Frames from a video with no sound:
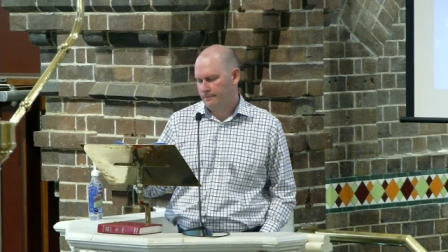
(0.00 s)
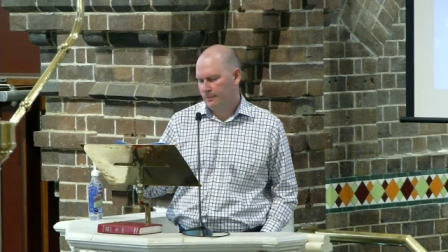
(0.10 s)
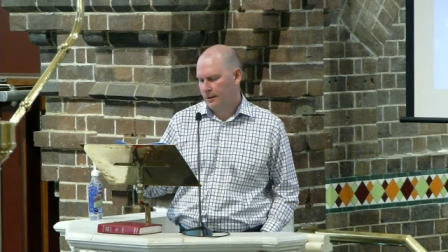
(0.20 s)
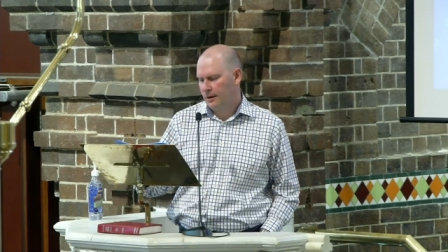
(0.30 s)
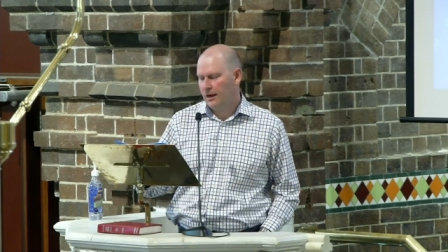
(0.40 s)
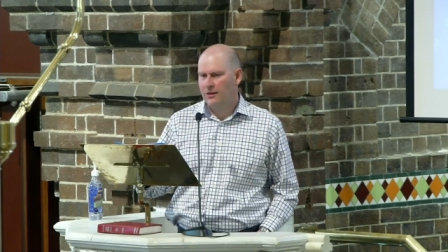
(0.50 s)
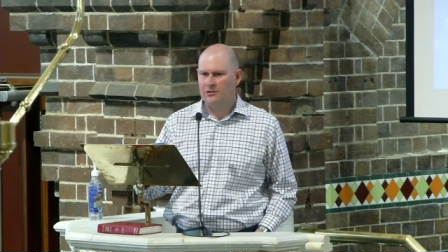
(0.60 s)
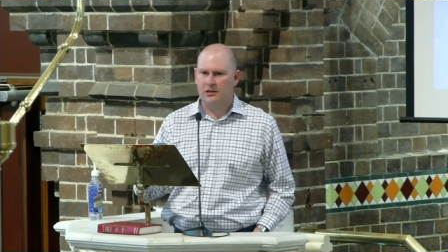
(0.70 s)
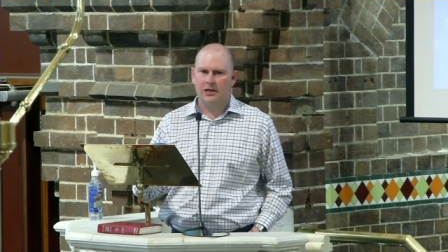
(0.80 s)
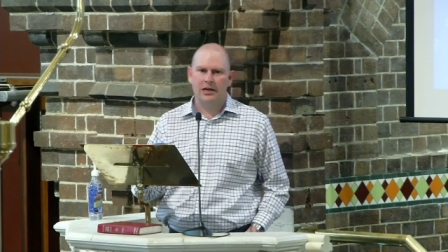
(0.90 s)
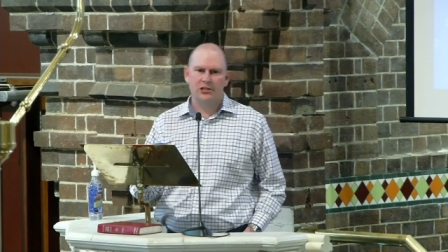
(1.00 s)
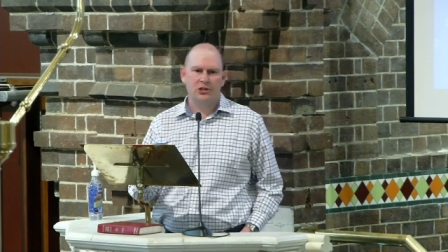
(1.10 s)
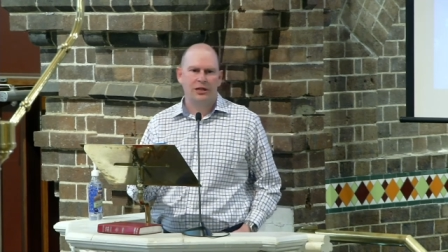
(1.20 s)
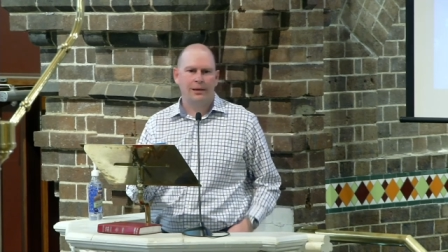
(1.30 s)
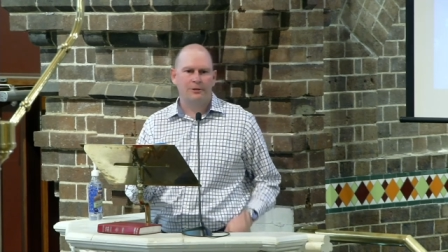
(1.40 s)
And there's a connection
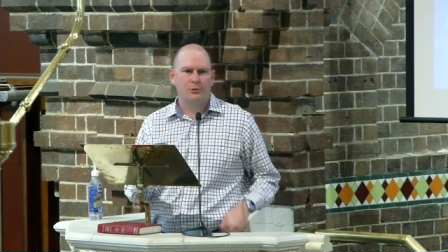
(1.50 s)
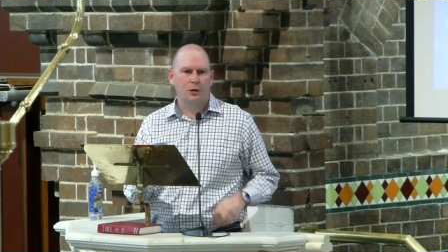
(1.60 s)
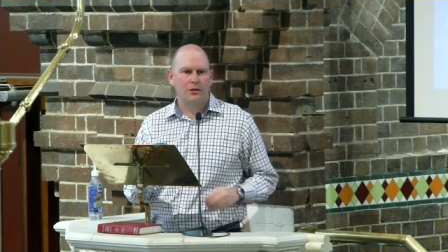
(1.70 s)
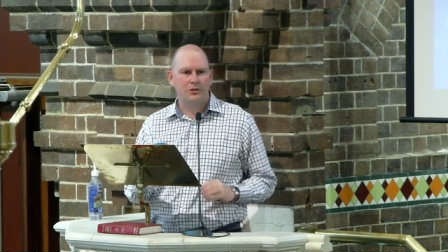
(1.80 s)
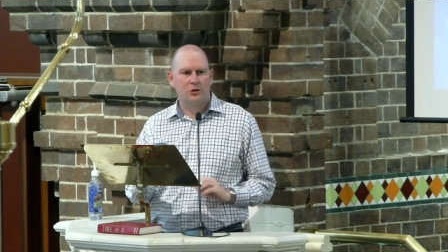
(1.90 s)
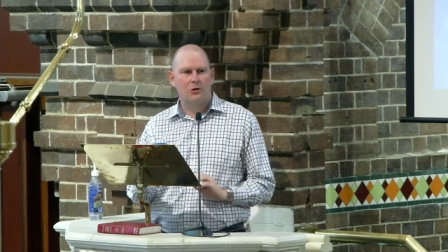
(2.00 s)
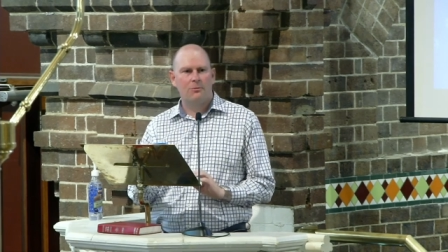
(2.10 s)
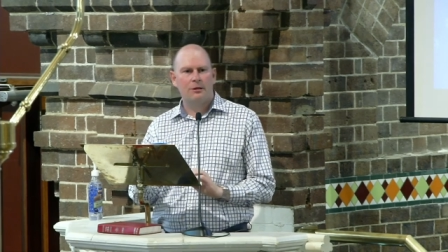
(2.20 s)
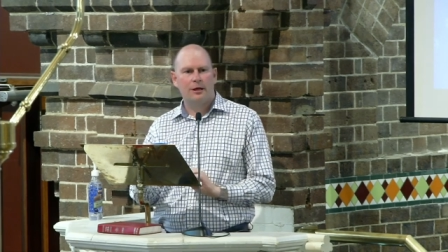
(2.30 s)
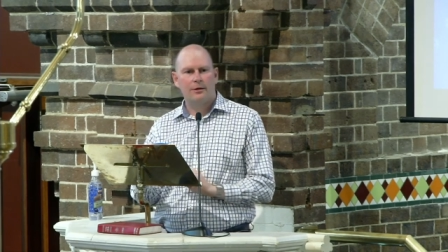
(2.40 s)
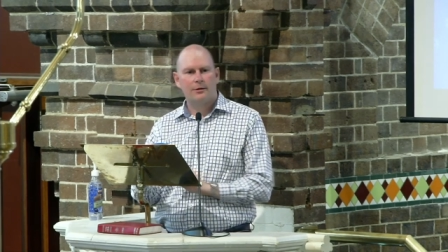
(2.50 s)
there between the sermon that,